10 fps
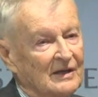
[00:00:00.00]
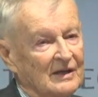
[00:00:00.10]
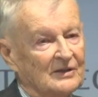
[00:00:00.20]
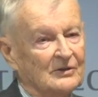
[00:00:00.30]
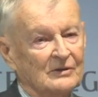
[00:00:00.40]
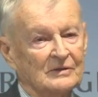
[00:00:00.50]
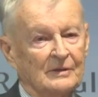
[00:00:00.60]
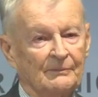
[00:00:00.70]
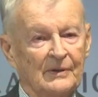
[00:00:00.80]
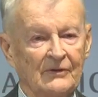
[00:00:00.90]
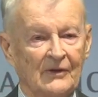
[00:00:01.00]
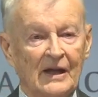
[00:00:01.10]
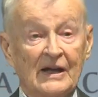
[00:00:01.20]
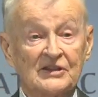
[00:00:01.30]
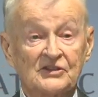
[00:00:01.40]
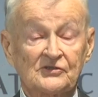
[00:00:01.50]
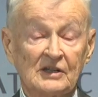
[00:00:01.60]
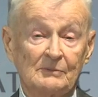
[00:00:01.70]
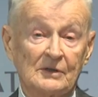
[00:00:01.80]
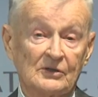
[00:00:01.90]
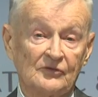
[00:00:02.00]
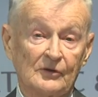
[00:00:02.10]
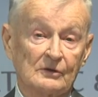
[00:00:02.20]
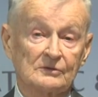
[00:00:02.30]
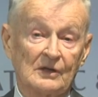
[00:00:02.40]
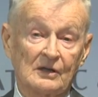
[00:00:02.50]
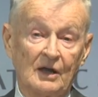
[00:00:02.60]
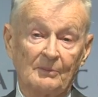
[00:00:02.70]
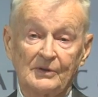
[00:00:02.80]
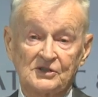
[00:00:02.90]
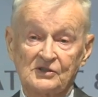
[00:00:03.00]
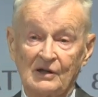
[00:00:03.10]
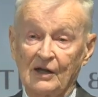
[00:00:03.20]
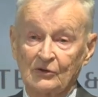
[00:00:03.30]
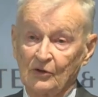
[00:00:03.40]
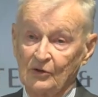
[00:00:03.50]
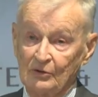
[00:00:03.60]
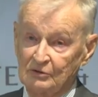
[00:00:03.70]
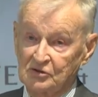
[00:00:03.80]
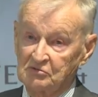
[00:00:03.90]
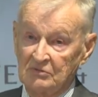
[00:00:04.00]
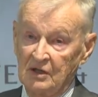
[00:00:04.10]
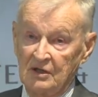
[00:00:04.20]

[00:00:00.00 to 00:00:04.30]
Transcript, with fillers: it could be extremely difficult to accomplish trying to use